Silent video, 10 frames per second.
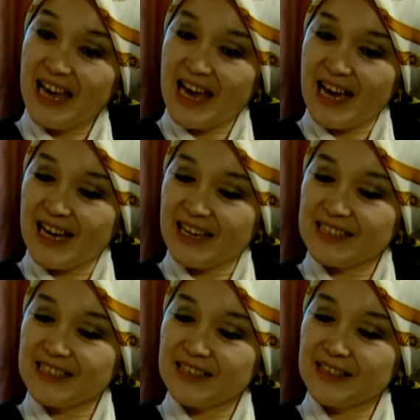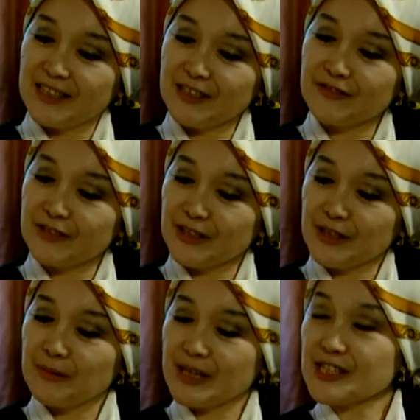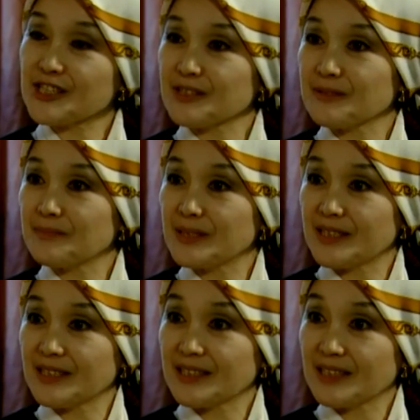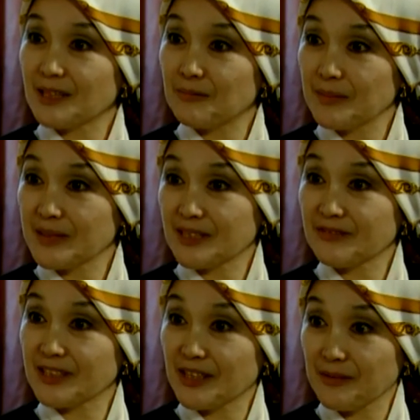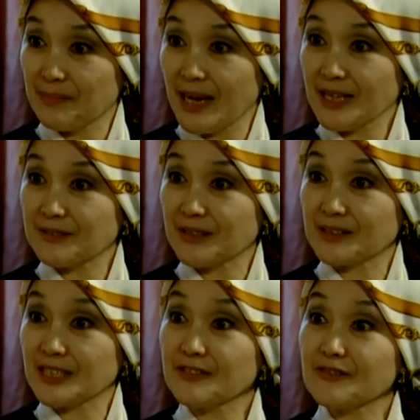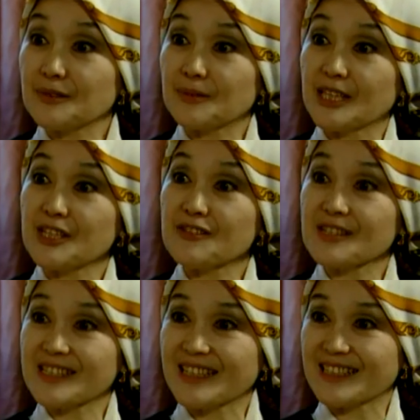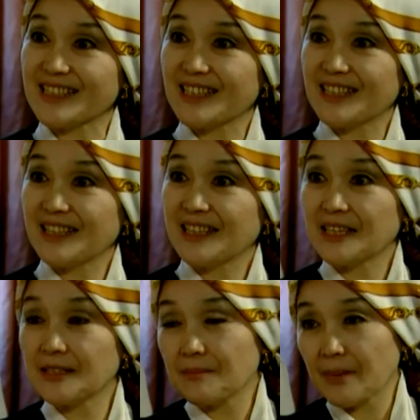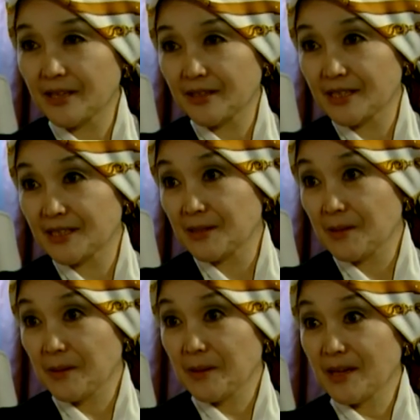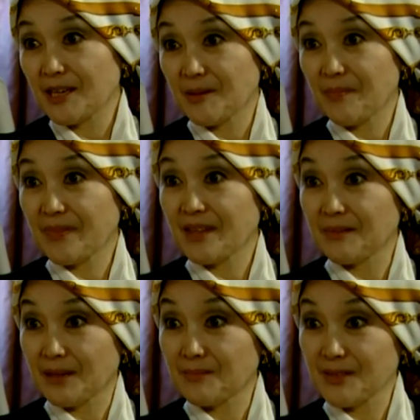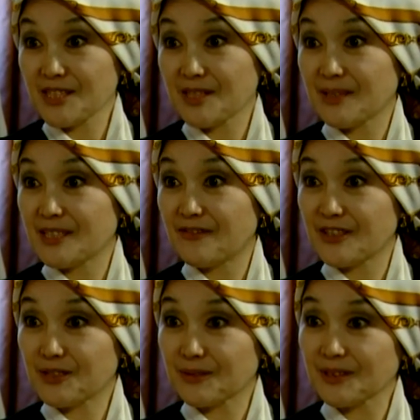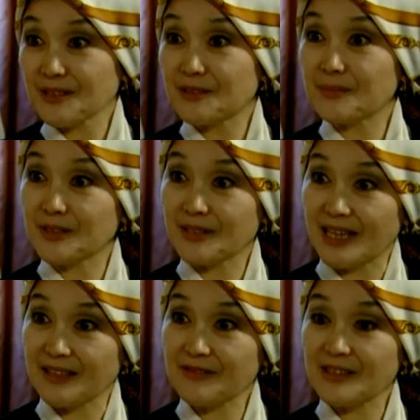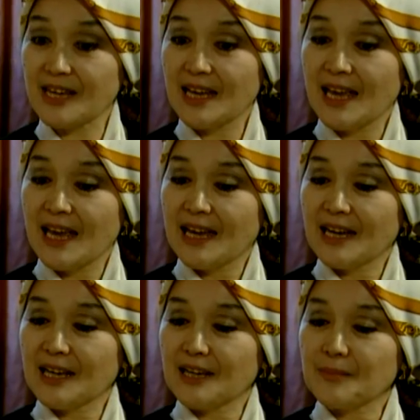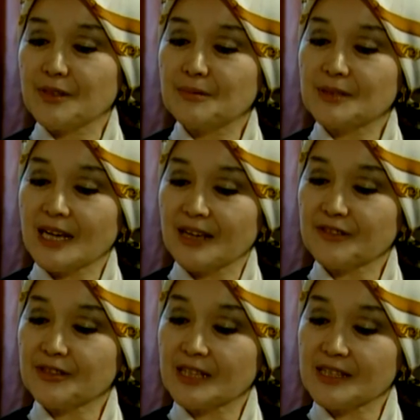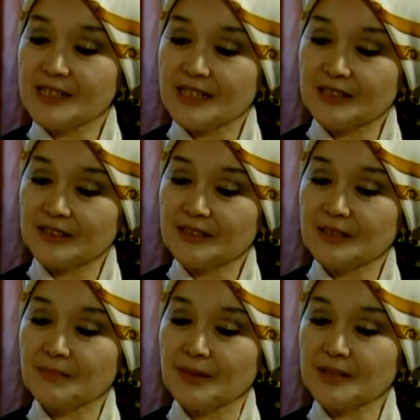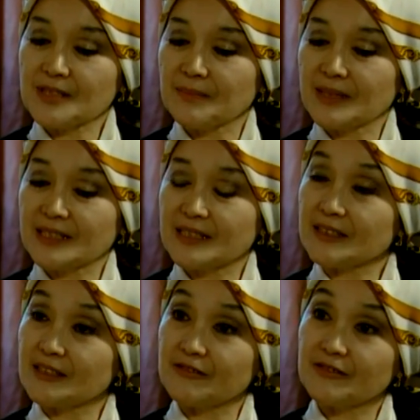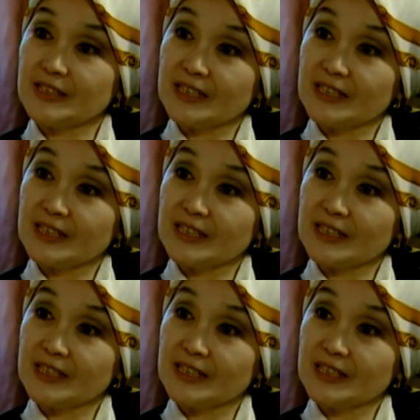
And therefore your question being a woman of another background, if you were interested in marrying a Muslim individual whom you loved, you would have to consider the possibility of